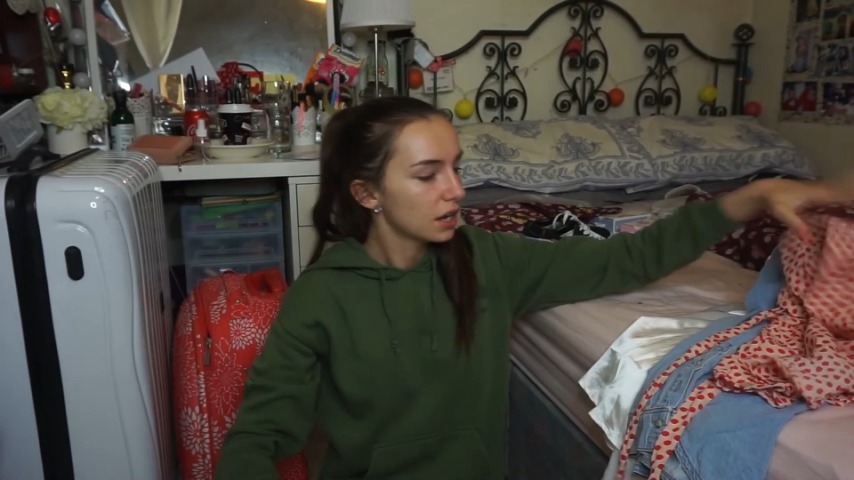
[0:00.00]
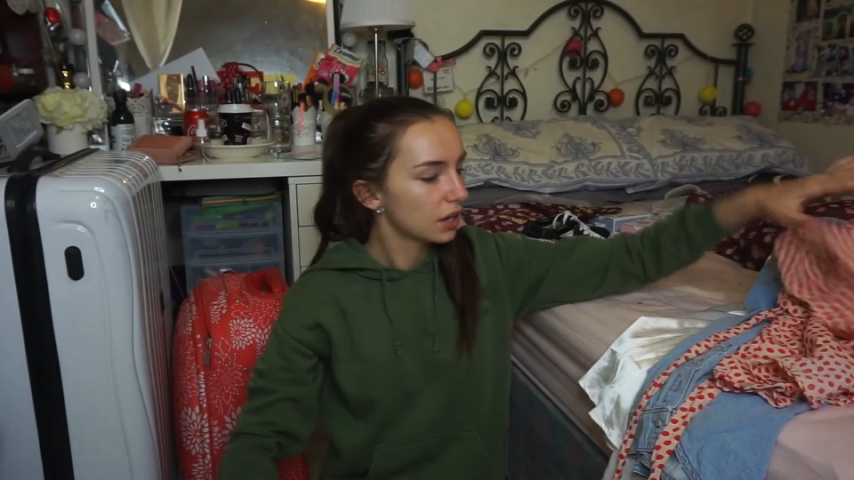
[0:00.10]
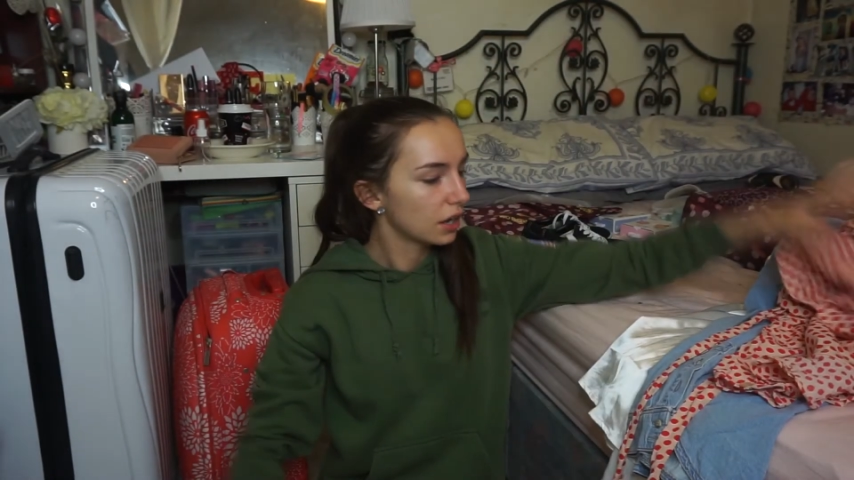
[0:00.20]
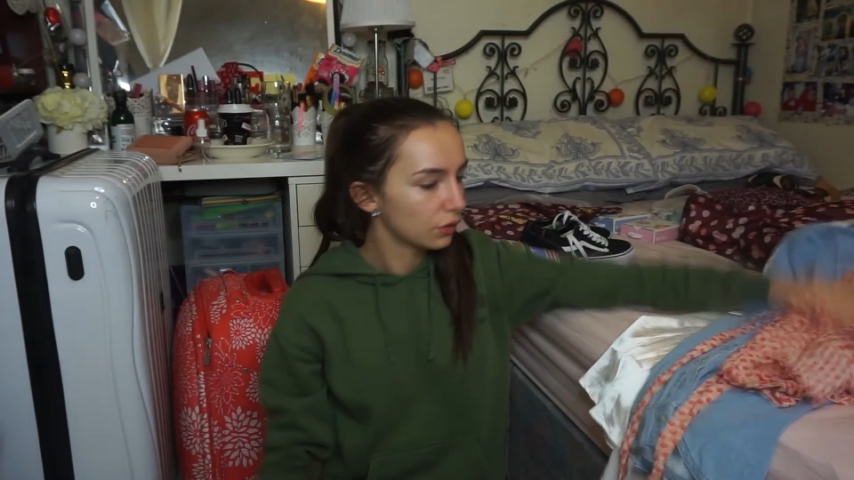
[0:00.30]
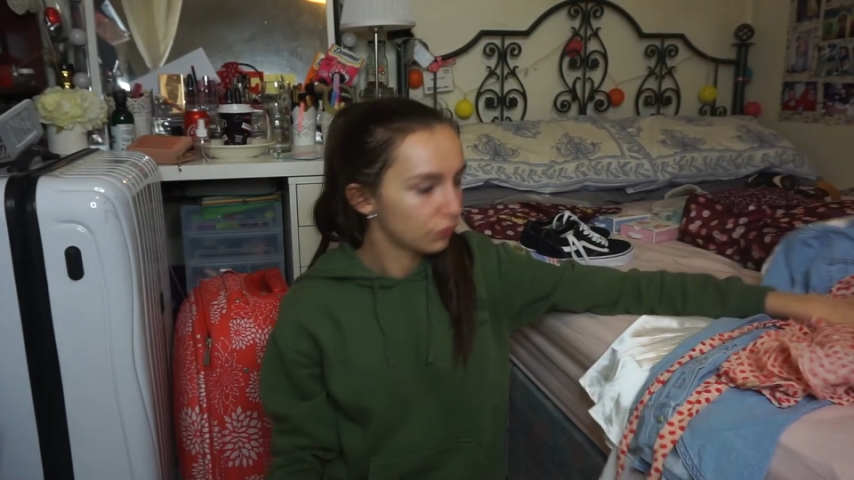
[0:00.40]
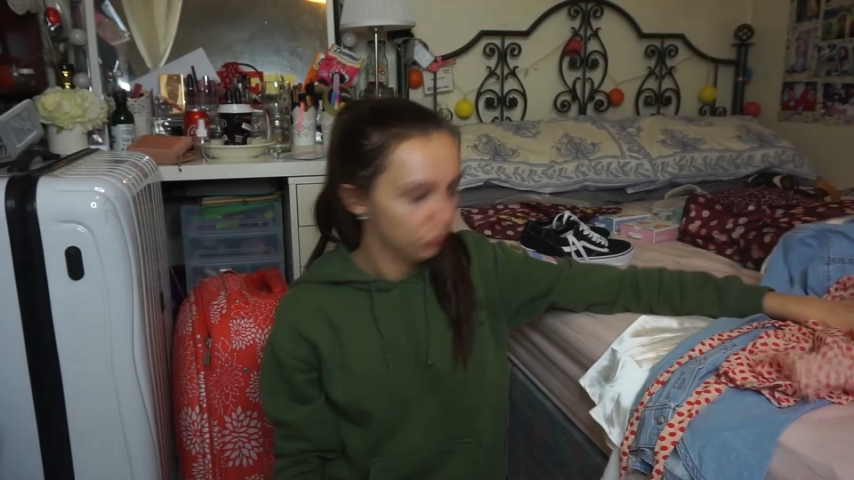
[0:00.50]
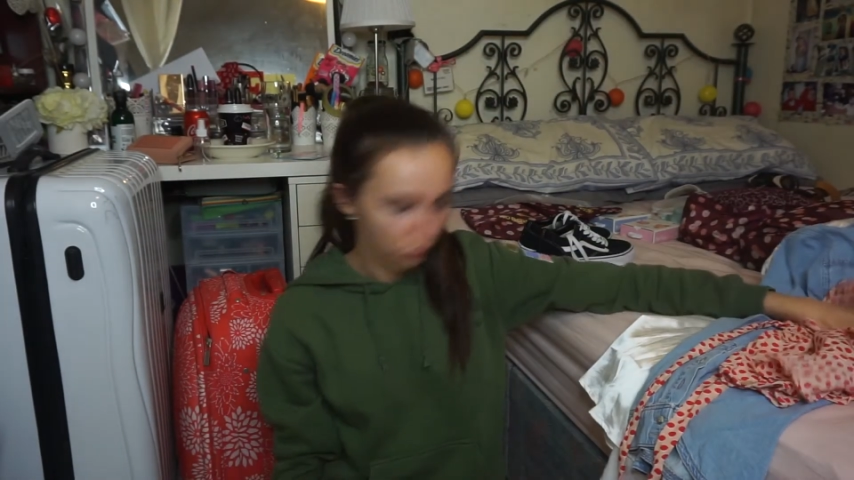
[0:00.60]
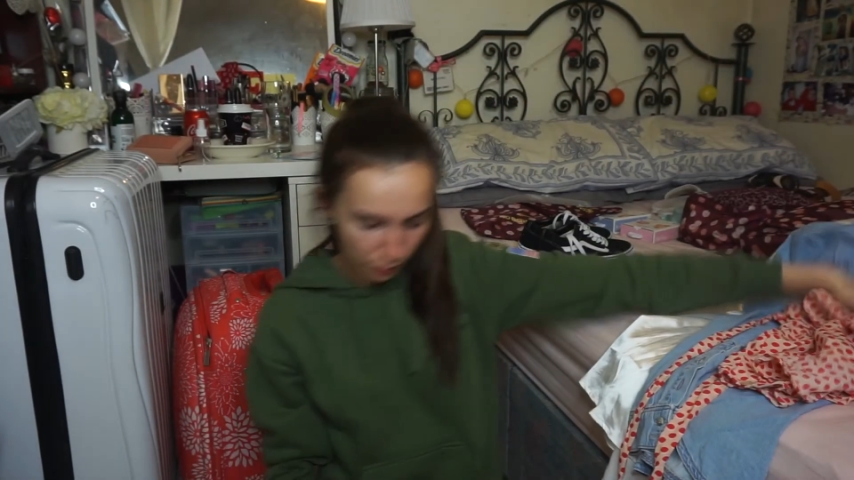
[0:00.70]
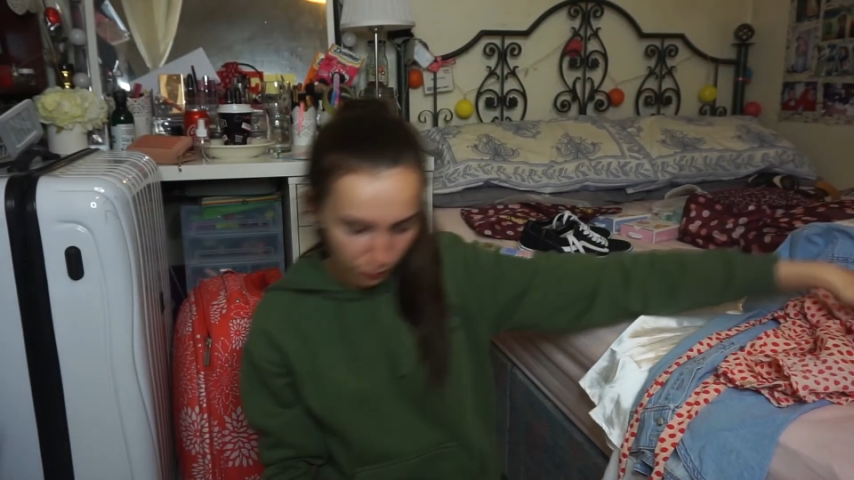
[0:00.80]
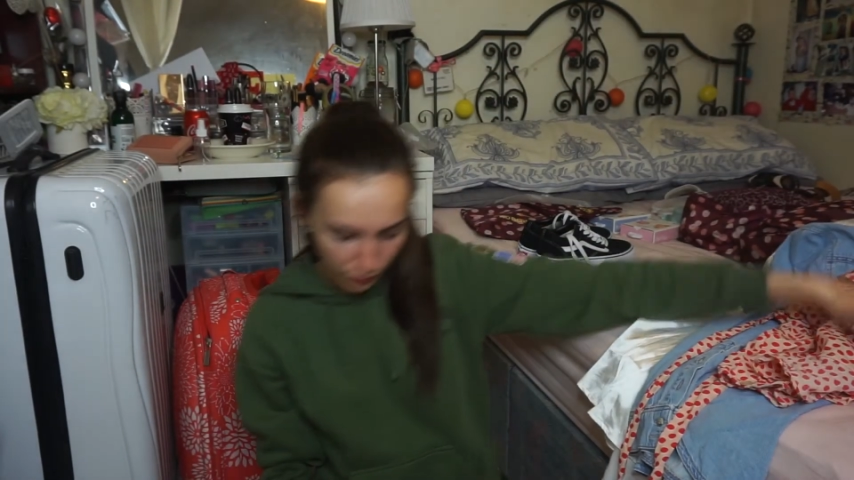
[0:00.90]
kind of
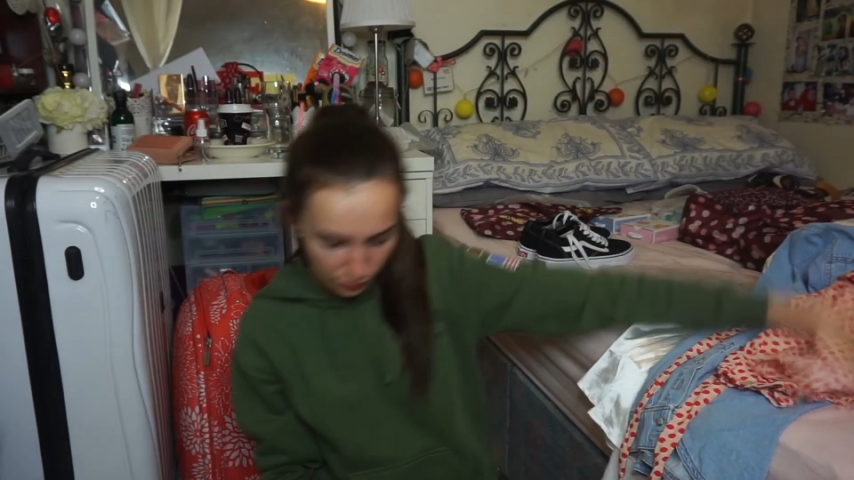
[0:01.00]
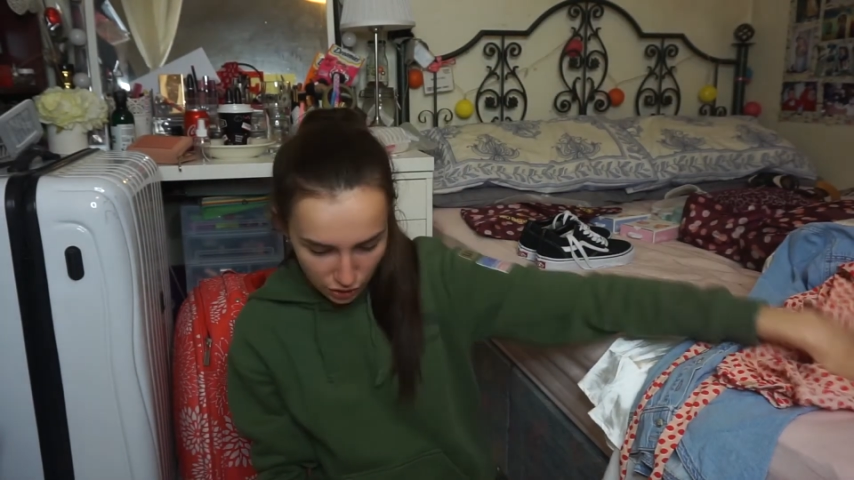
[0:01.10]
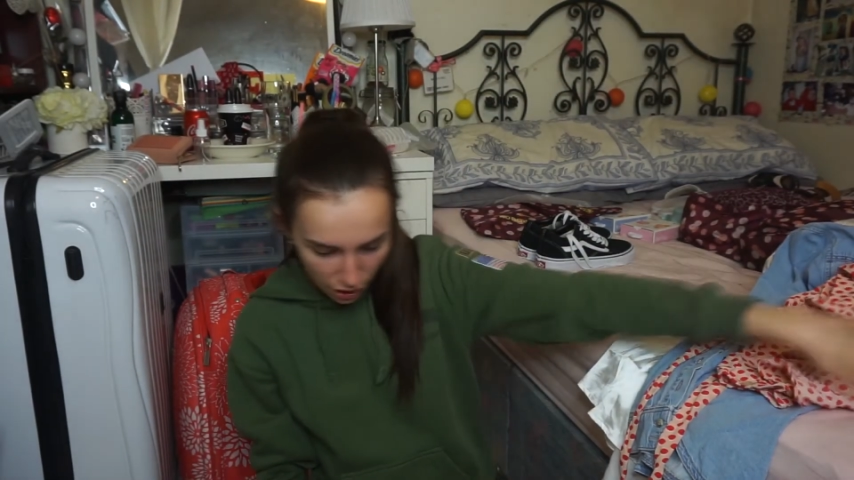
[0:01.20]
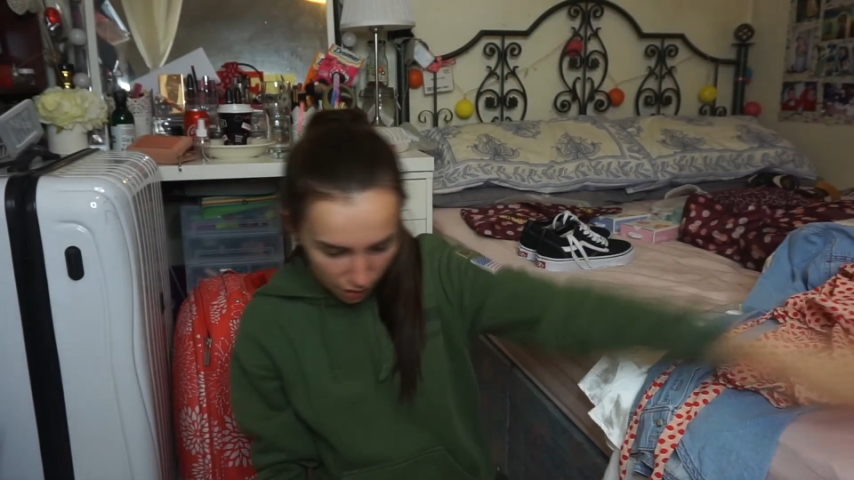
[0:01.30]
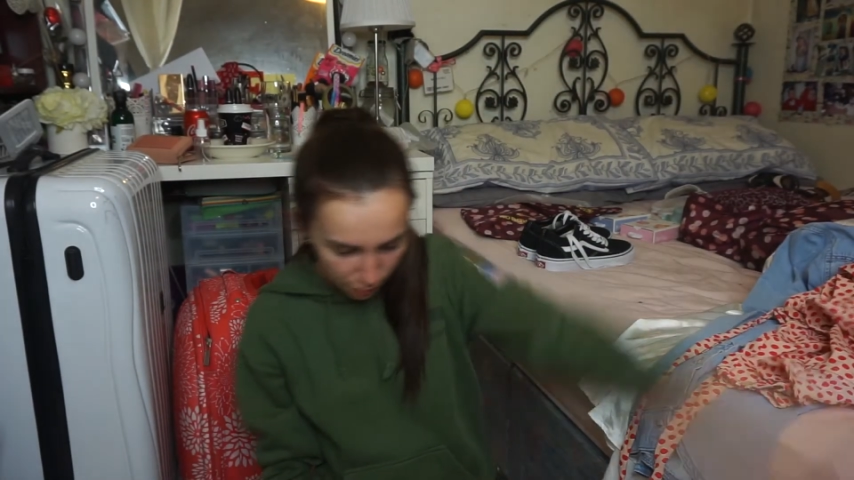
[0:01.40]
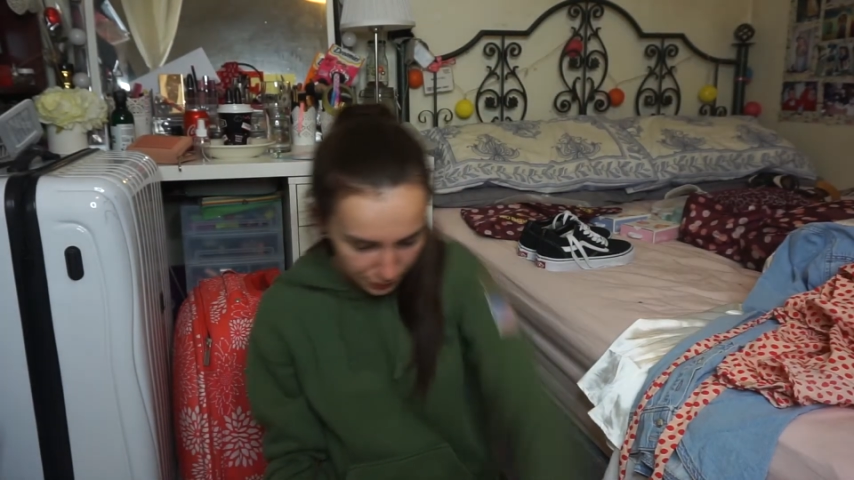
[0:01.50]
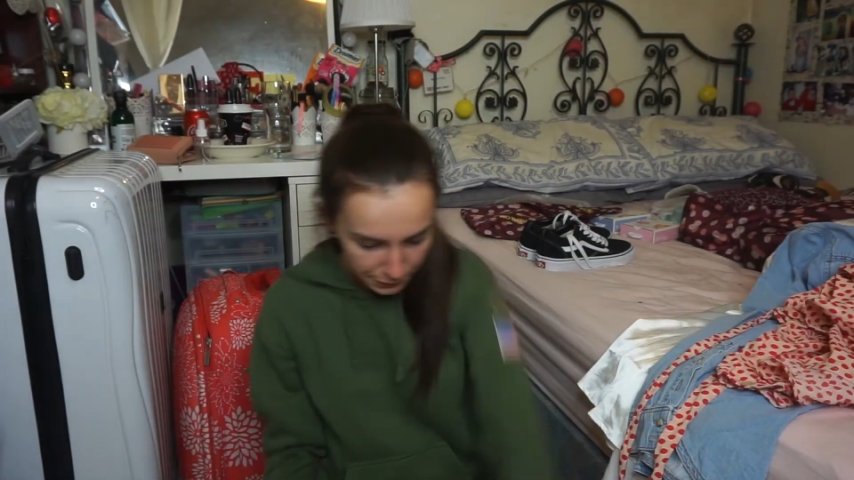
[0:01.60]
wraparound top.